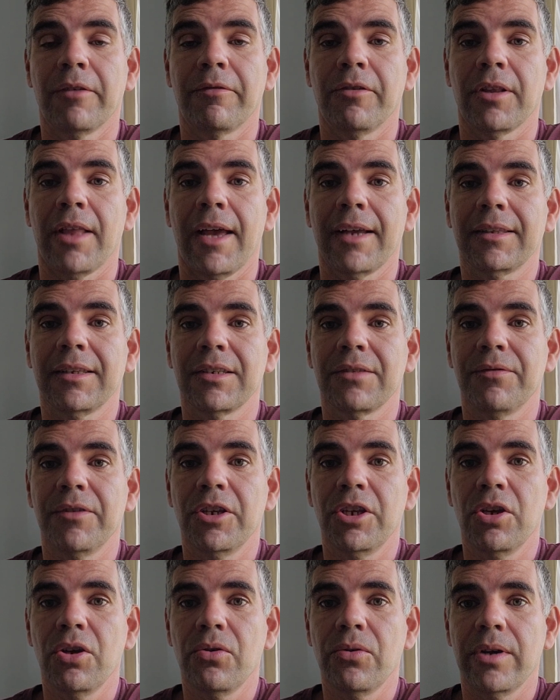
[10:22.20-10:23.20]
if you like this
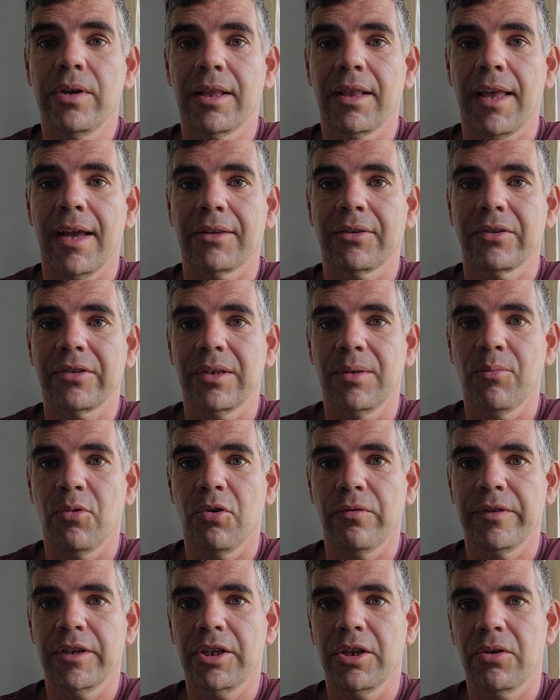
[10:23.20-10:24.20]
video and like to see
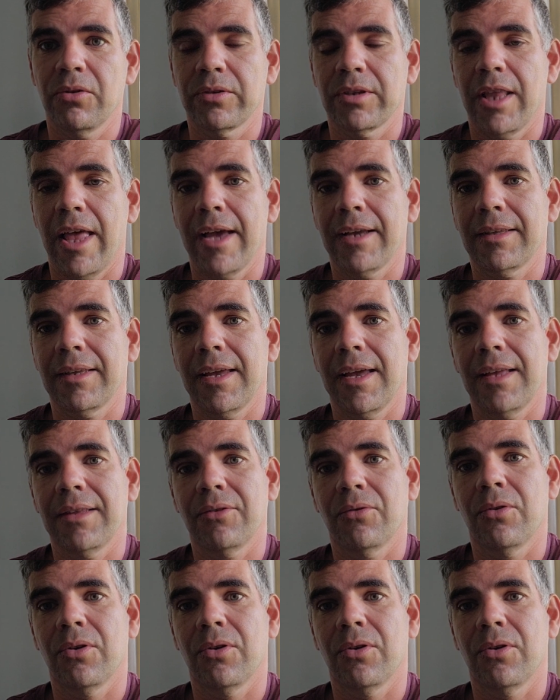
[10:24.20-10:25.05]
more videos like that